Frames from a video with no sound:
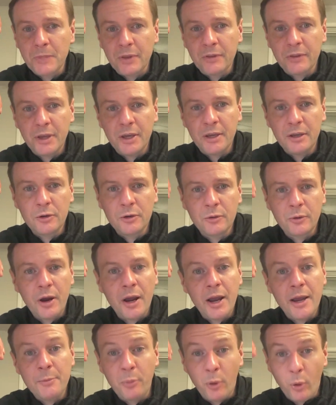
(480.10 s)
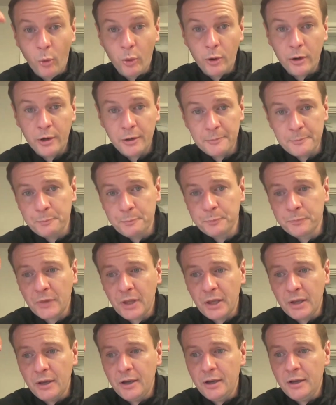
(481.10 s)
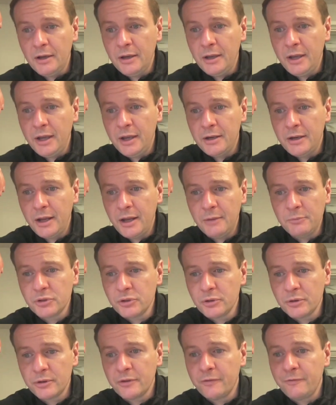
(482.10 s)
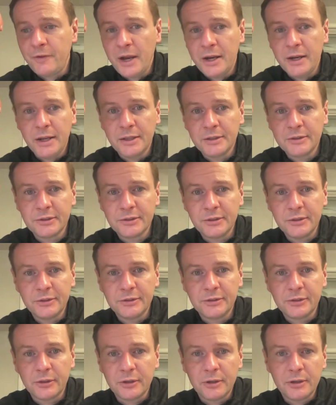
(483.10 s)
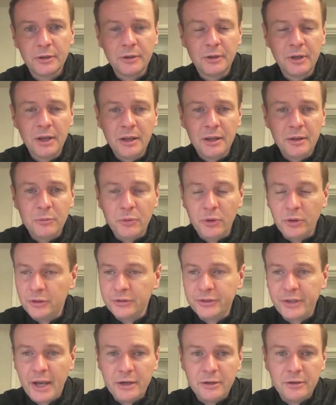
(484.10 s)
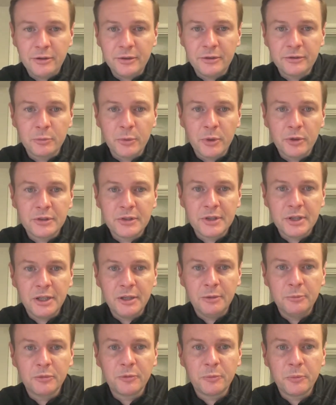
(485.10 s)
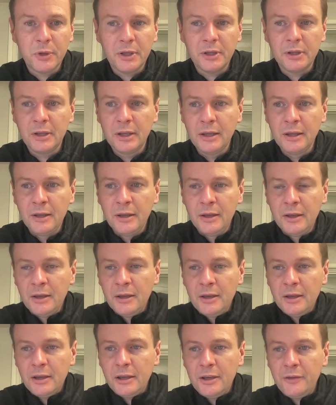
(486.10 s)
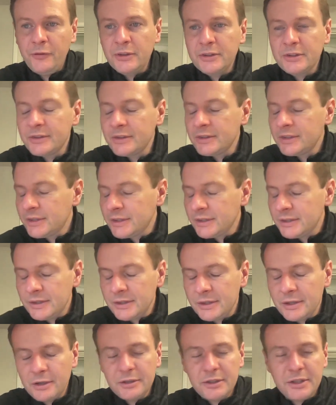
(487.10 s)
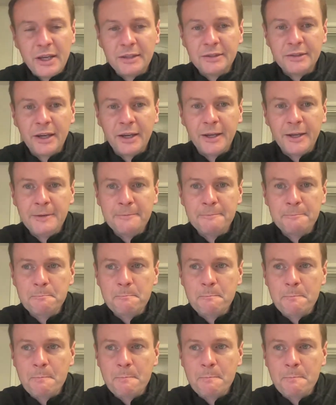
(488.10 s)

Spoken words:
They cry poor, and I'm sure their finances are a little tighter than some other teams, but if they're that tight,